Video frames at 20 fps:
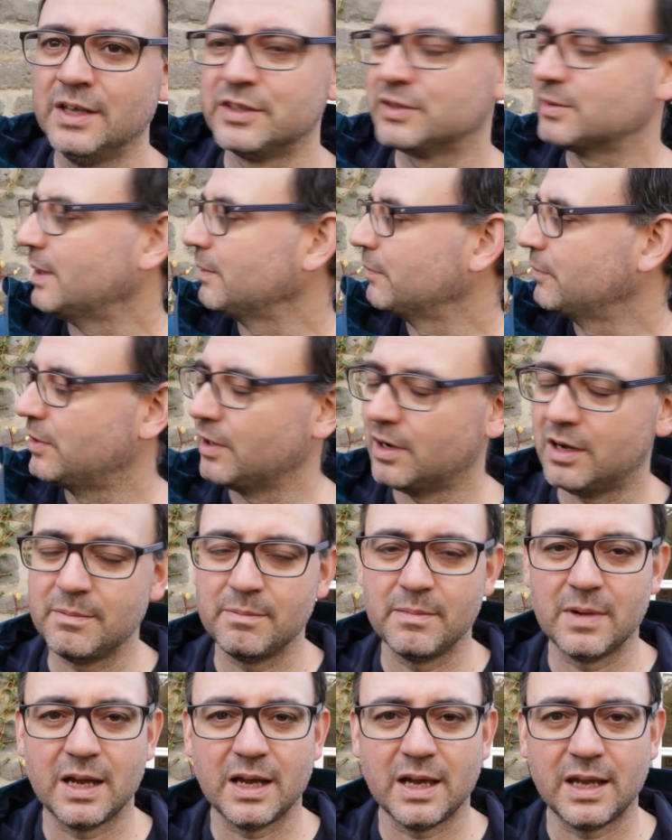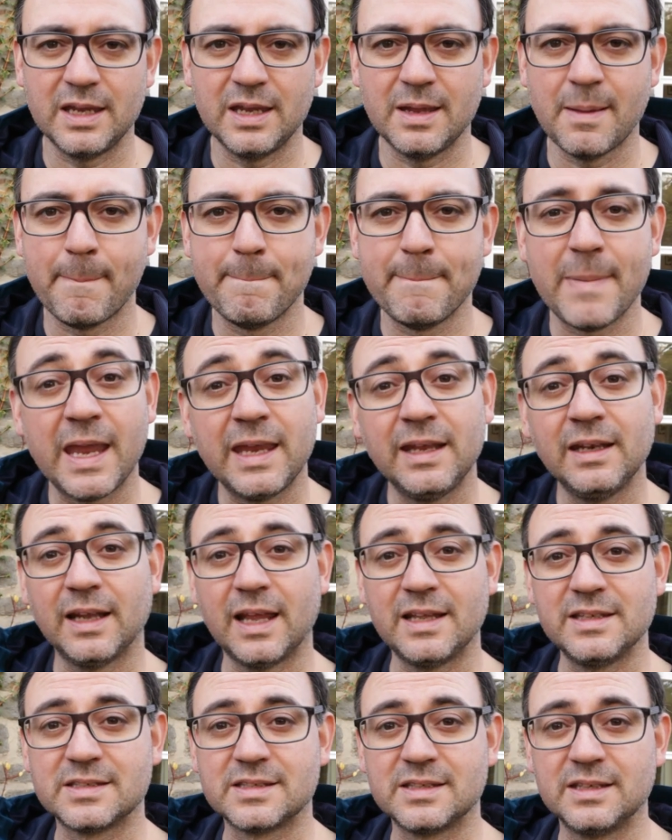So I've got my main
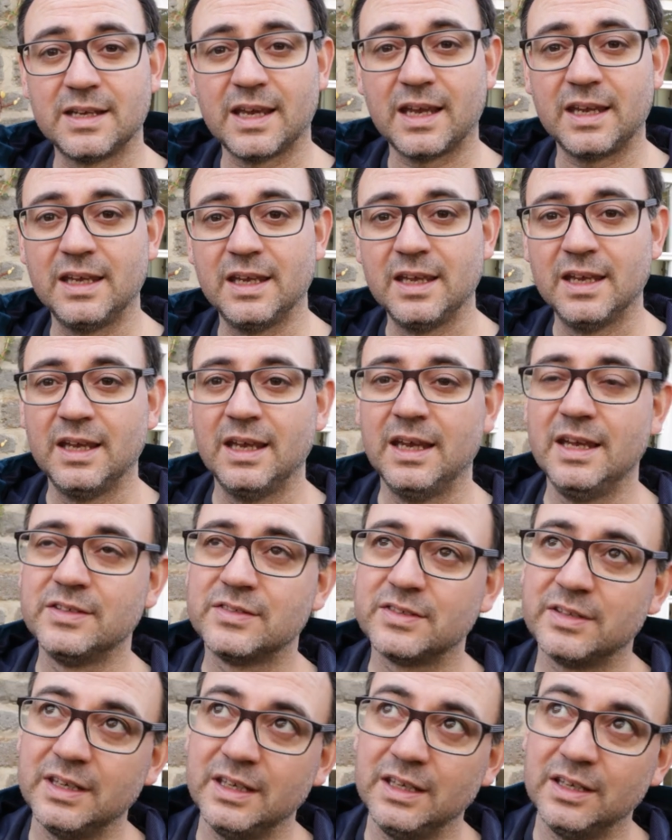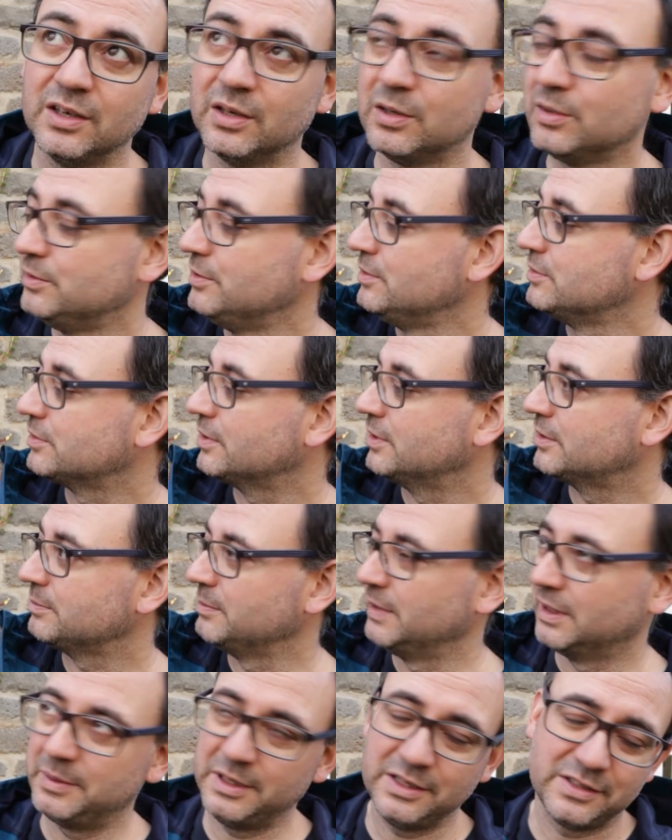lens today is the
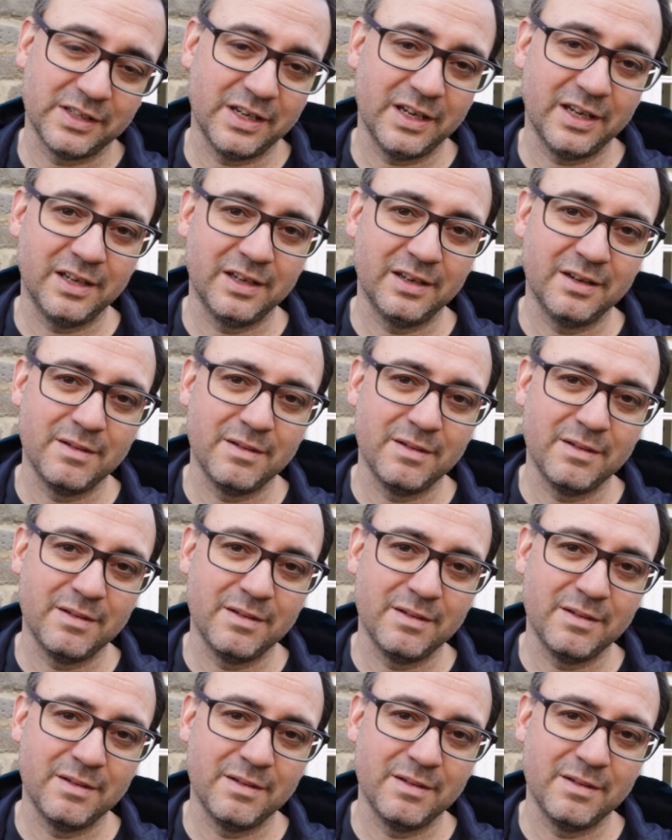100mm